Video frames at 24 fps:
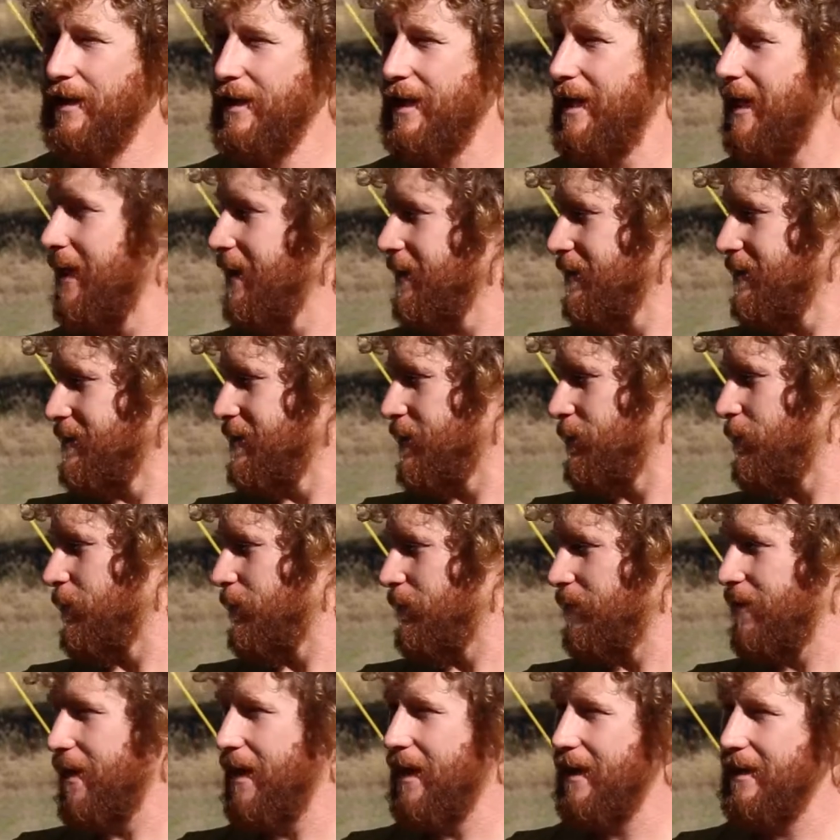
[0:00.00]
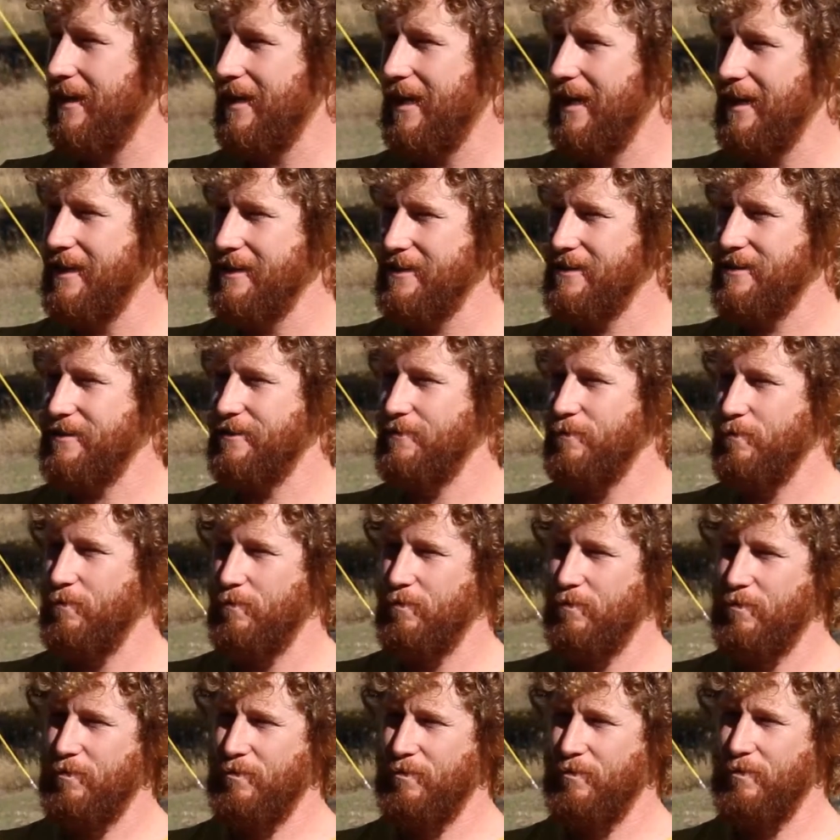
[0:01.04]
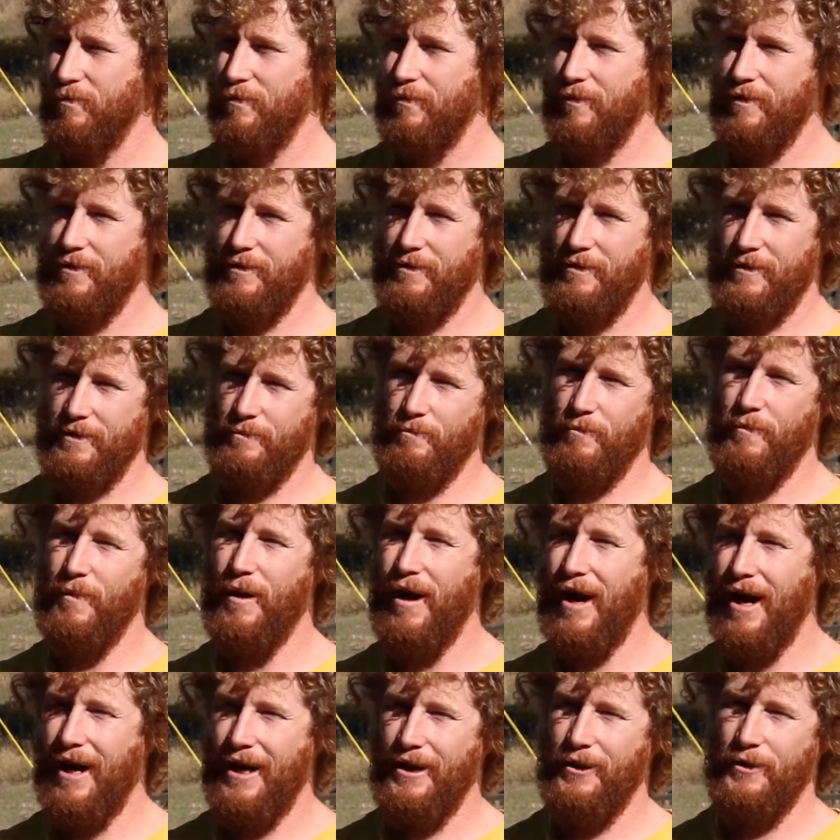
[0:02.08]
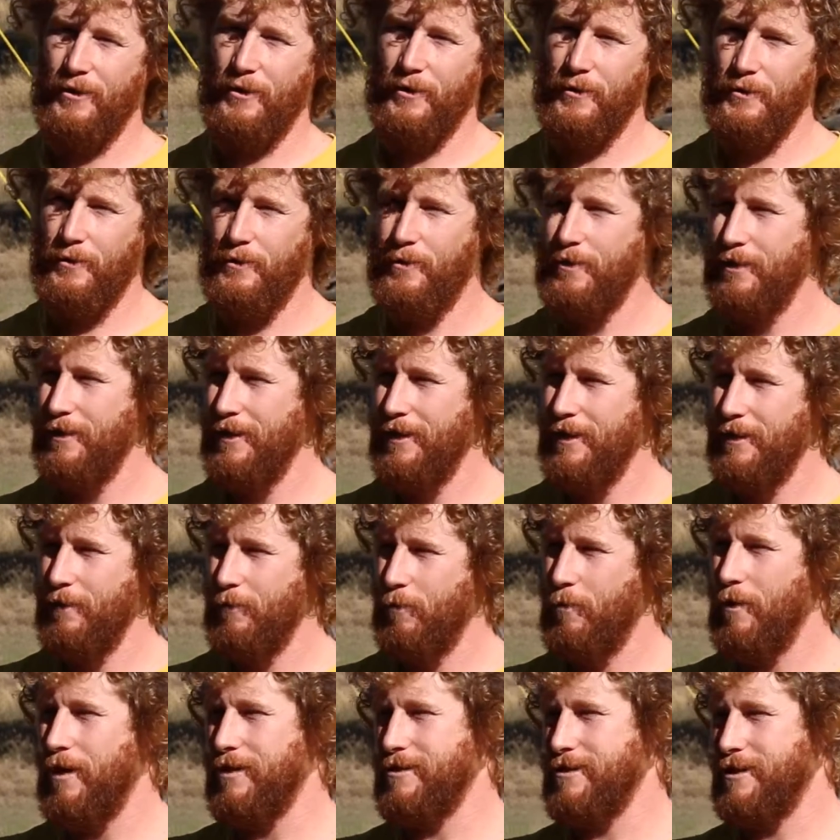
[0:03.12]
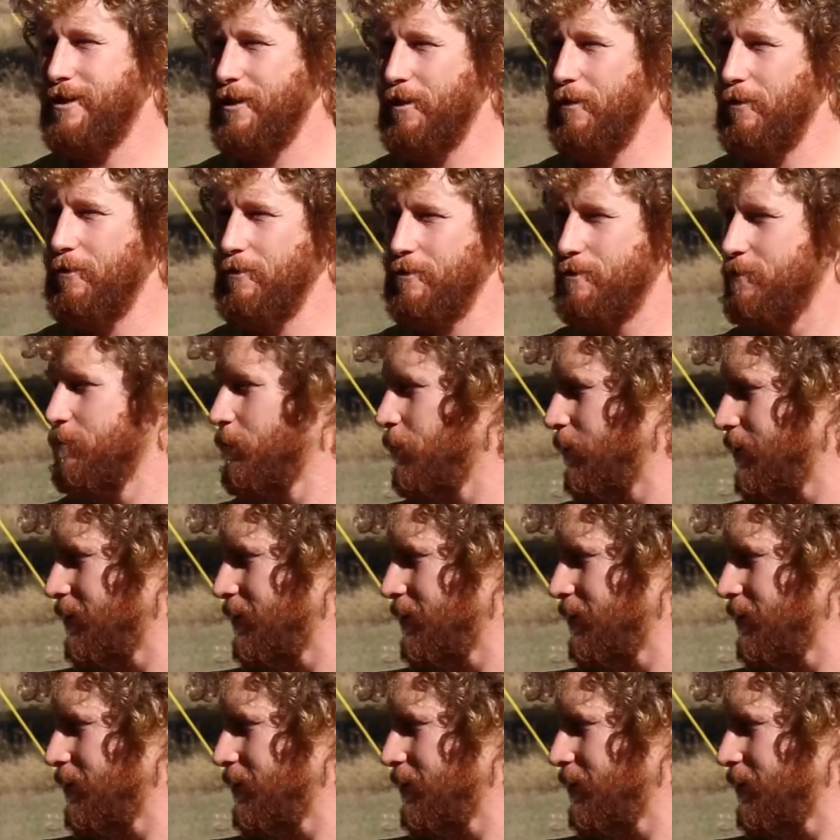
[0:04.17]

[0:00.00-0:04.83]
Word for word: can get some of that nice mild West Coast